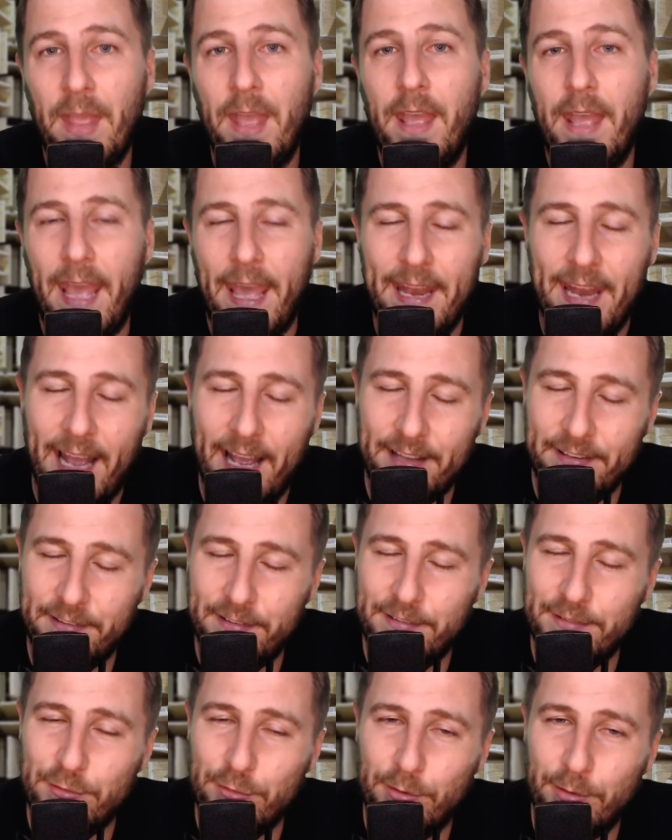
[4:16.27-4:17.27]
And as
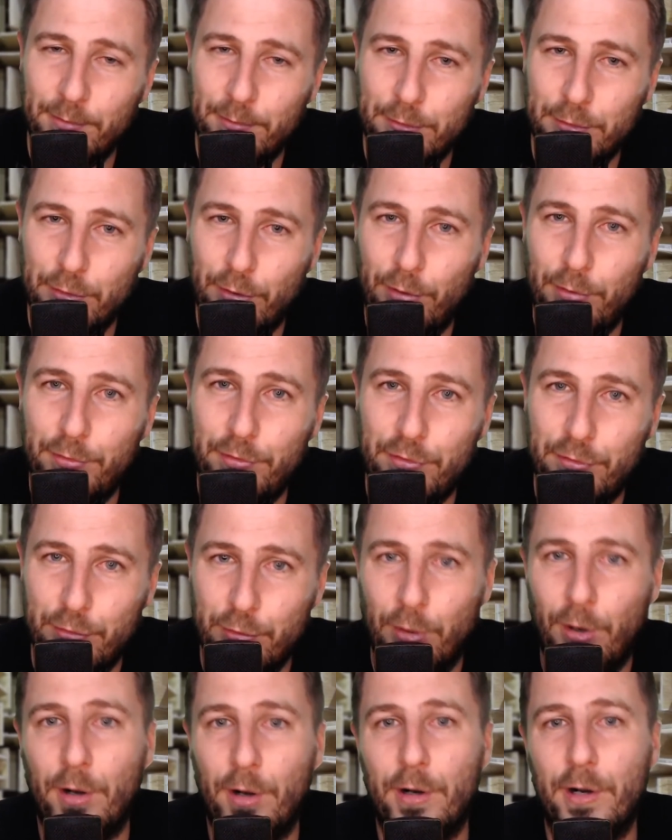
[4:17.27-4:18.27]
the storm grows
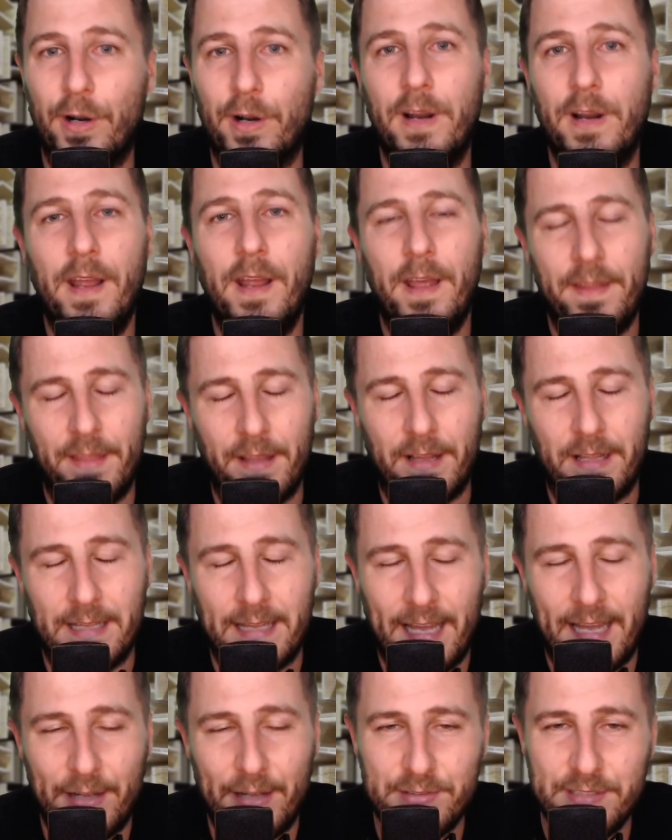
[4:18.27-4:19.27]
stronger, the
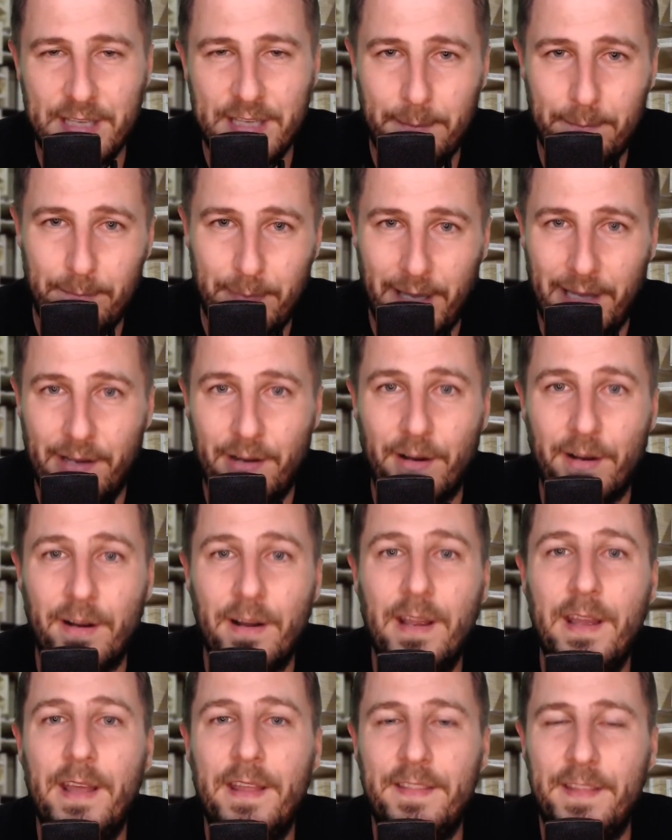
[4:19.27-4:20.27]
clouds get bigger.